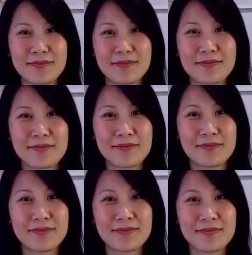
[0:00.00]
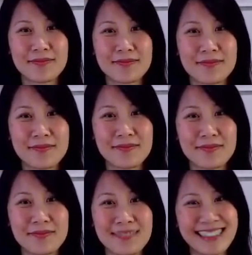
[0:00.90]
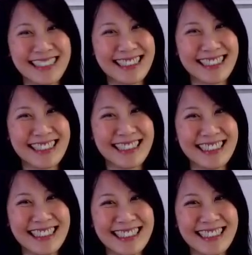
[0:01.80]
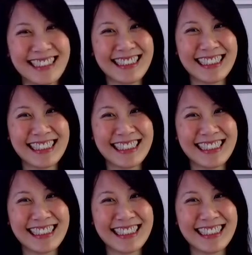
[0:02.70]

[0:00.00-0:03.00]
This person isn't speaking.